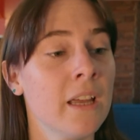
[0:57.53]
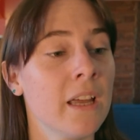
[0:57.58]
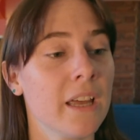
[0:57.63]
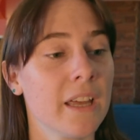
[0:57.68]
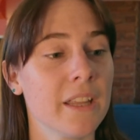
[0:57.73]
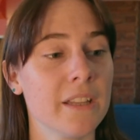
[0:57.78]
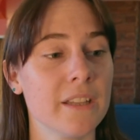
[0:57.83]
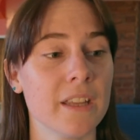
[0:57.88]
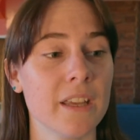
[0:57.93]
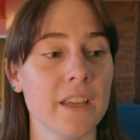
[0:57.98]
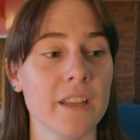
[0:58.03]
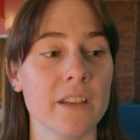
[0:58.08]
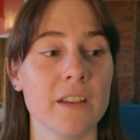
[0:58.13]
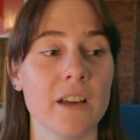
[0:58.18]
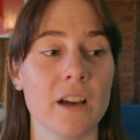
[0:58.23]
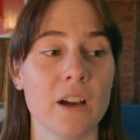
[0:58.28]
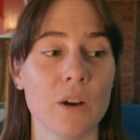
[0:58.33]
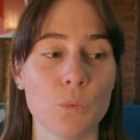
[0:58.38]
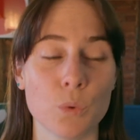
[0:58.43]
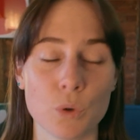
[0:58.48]
And then
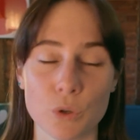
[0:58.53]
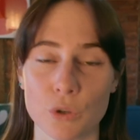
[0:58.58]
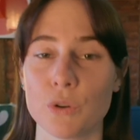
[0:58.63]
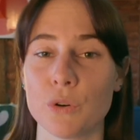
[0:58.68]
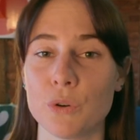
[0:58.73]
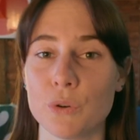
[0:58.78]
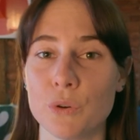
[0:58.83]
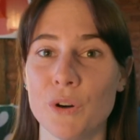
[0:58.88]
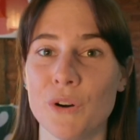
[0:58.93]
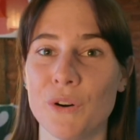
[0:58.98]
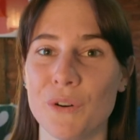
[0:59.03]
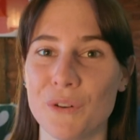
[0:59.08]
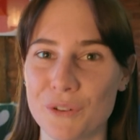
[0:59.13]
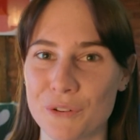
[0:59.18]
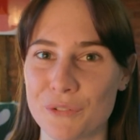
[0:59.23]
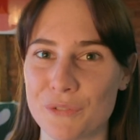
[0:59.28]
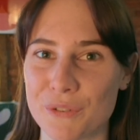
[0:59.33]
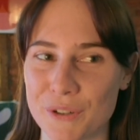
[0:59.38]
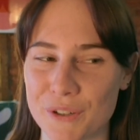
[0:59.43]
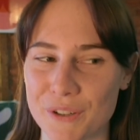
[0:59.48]
we'll go
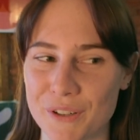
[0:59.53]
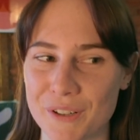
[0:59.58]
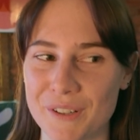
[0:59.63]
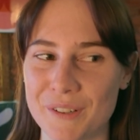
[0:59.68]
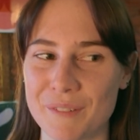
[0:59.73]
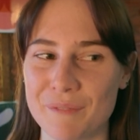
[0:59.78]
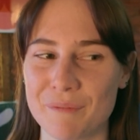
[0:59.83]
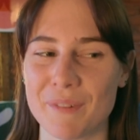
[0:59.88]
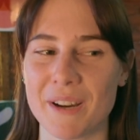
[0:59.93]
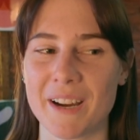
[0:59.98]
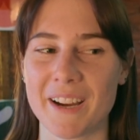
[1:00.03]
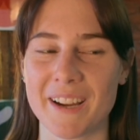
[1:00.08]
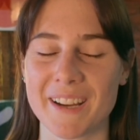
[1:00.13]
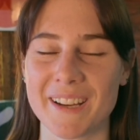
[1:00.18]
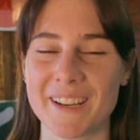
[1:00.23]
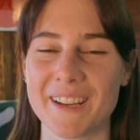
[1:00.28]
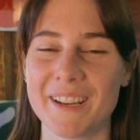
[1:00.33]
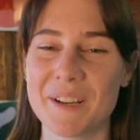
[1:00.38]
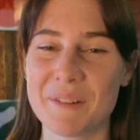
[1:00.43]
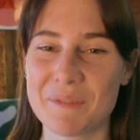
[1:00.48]
over
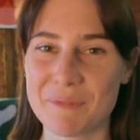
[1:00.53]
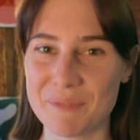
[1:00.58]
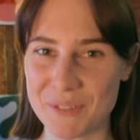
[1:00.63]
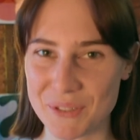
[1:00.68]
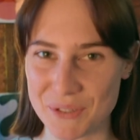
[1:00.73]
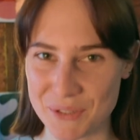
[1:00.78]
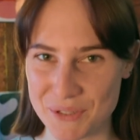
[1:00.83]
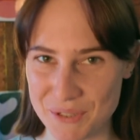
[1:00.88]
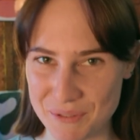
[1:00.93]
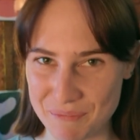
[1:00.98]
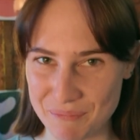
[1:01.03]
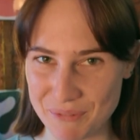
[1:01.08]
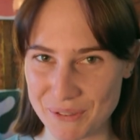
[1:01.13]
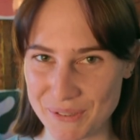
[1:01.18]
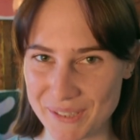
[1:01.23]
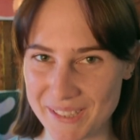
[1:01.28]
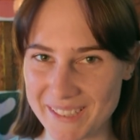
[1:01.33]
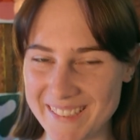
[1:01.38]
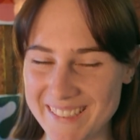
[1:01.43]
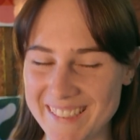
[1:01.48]
my Notion
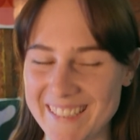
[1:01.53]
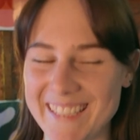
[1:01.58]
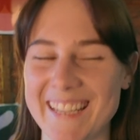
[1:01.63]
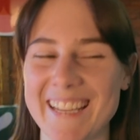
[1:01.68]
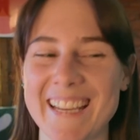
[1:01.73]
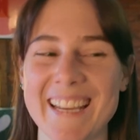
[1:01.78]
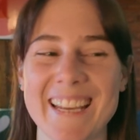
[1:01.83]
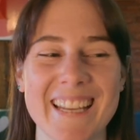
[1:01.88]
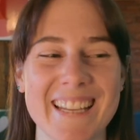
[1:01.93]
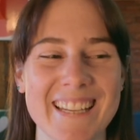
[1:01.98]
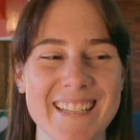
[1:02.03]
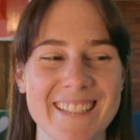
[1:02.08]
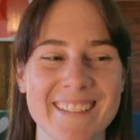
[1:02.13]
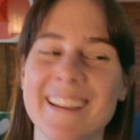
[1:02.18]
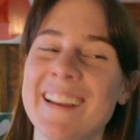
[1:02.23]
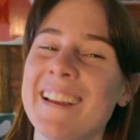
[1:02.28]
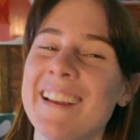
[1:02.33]
board and